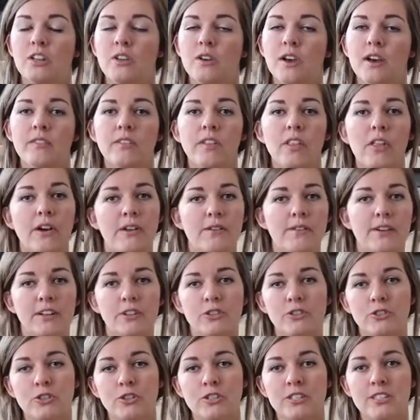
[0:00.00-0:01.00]
you have a lot of
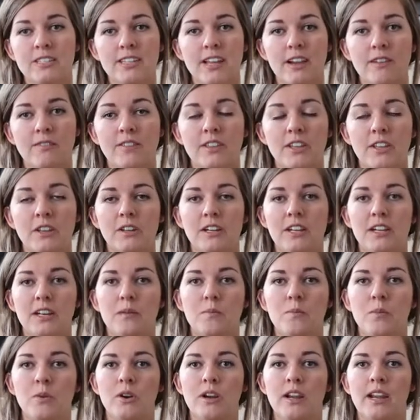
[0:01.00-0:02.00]
extra stuff that you need
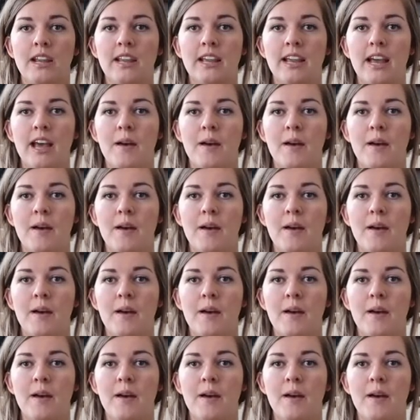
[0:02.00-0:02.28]
to bring,